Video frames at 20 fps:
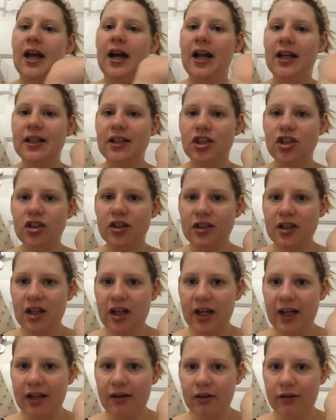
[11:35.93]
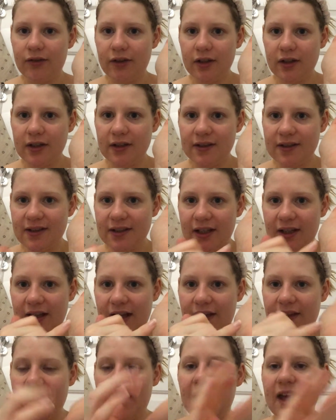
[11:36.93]
and it's just clear, if you can see
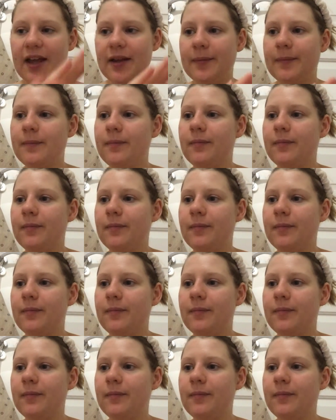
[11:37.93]
that there,